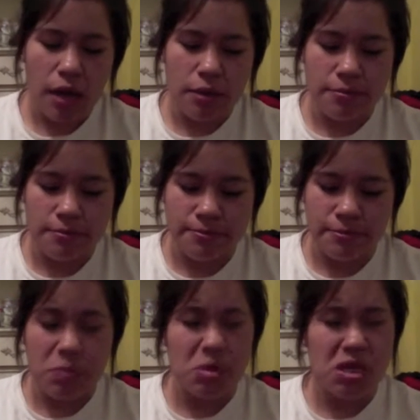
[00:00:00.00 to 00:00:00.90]

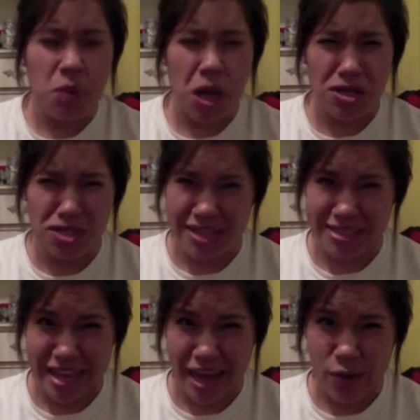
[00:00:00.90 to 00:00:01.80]
I'm going to
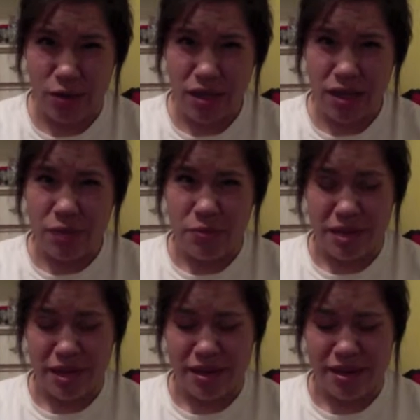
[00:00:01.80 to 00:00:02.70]
apologize now
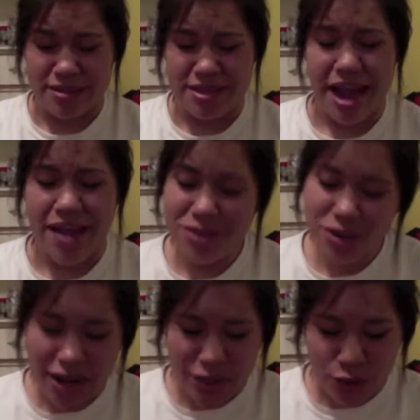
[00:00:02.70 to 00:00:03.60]
because after
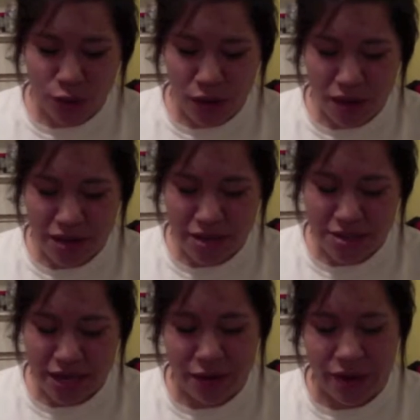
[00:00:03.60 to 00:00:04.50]
I drew all
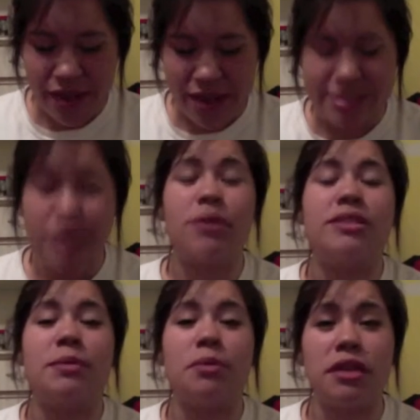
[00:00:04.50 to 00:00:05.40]
this, I realized that
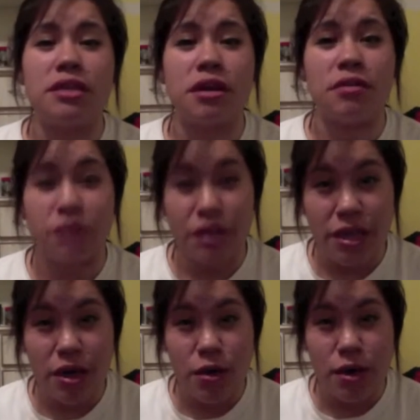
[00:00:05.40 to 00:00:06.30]
once I put this on
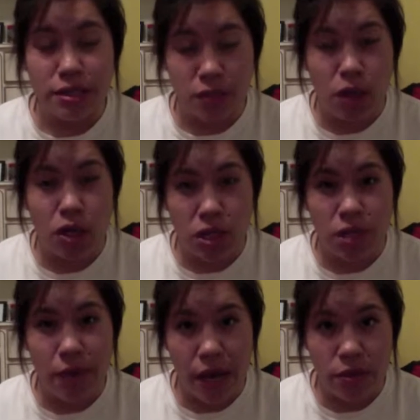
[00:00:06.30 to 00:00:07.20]
video, it's all going to
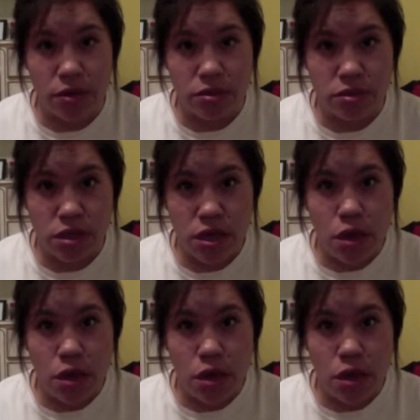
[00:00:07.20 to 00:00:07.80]
look backwards.